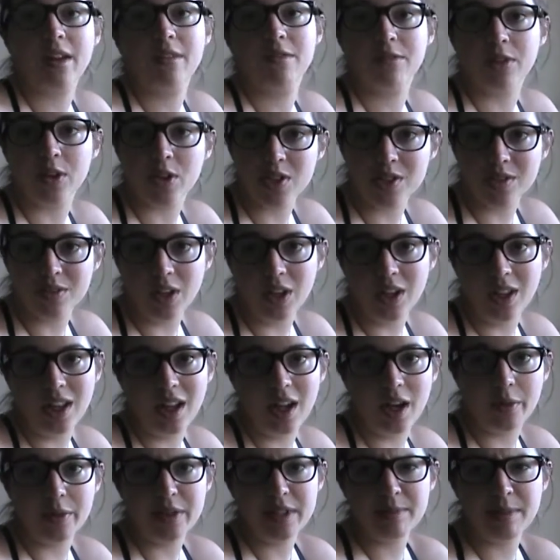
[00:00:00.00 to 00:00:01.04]
first of all, I
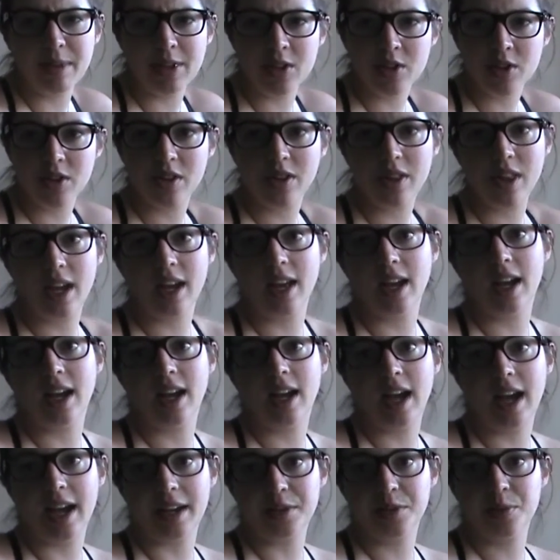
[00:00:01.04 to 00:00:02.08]
always make sure that I
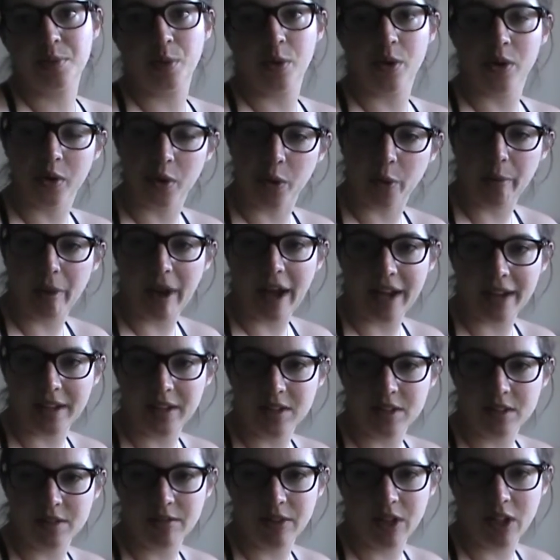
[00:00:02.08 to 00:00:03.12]
export or
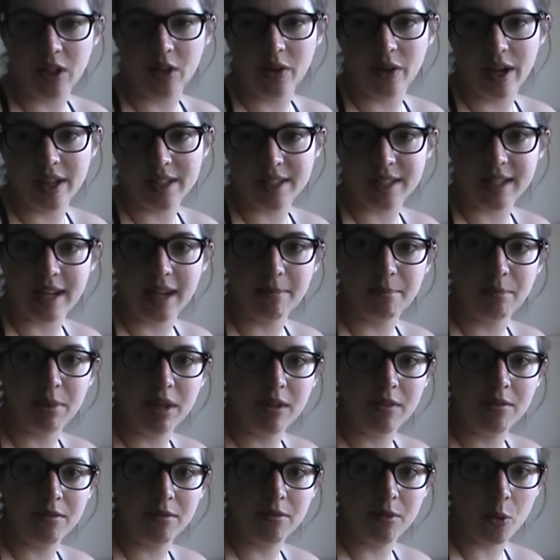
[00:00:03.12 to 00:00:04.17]
package the video as an
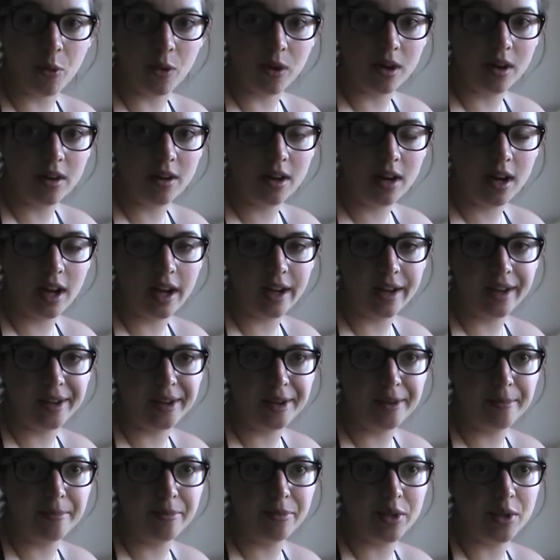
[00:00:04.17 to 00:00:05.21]

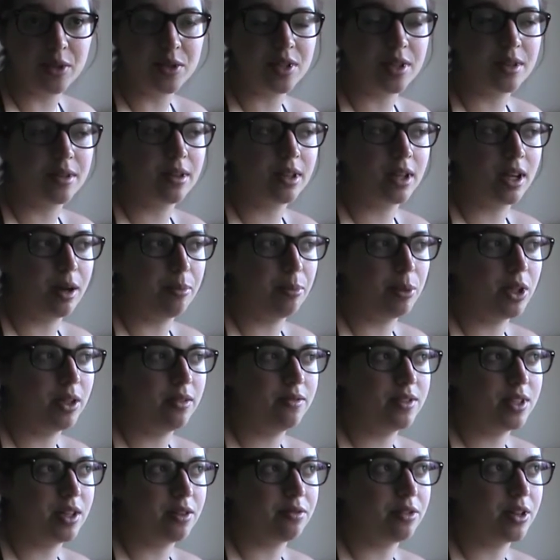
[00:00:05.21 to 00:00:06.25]
MP4. There's a couple
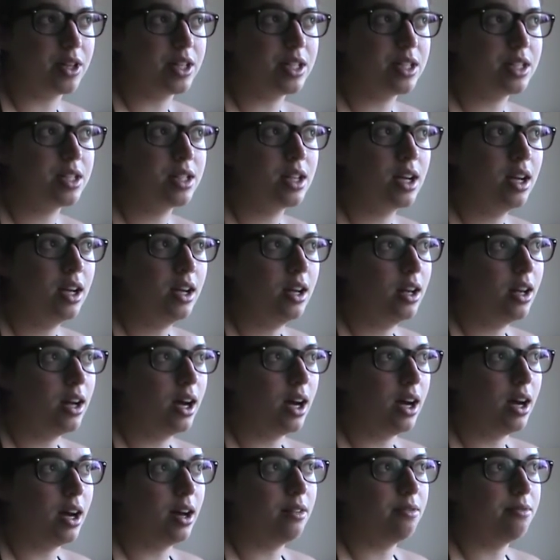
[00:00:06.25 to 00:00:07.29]
of different
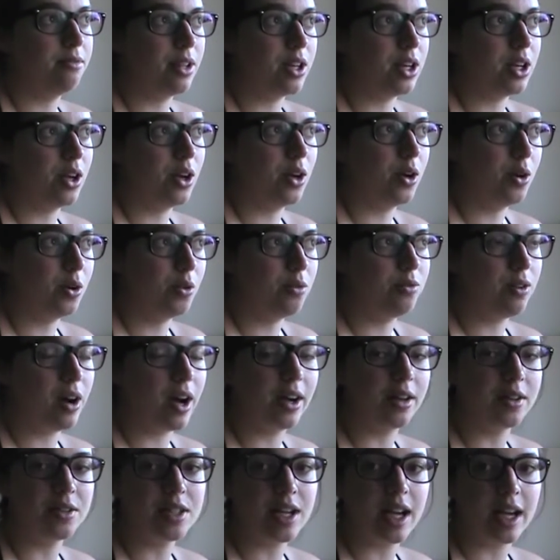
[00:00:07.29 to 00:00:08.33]
video
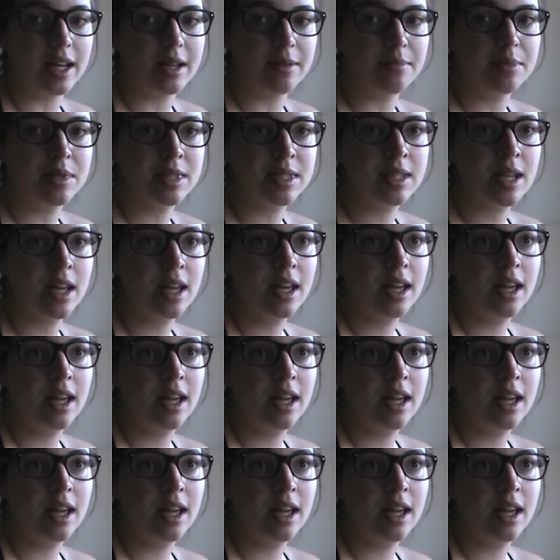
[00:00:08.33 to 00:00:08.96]
file types,